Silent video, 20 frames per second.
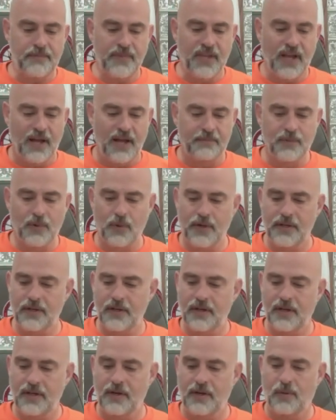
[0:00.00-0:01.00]
I'm
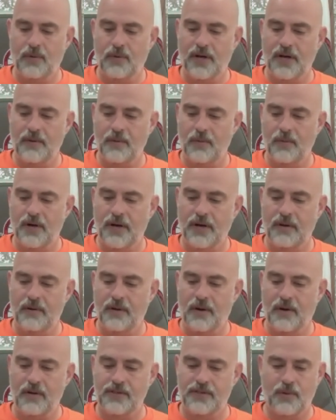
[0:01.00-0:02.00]
going, what I
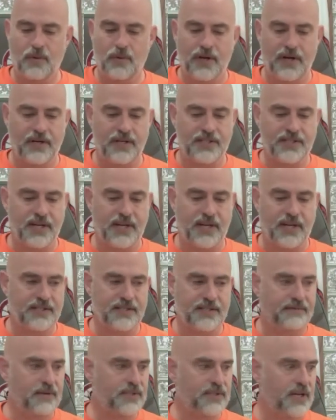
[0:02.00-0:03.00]
also wanted to say is
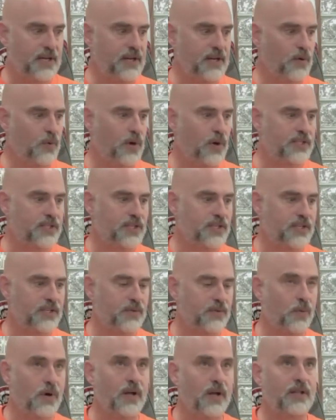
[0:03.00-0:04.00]
if there's any
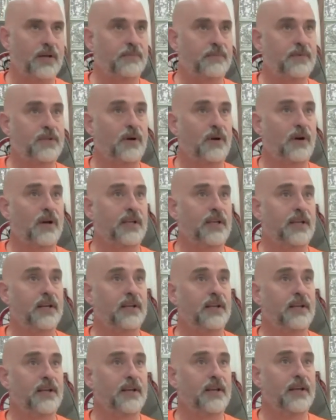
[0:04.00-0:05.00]
questions while I'm talking,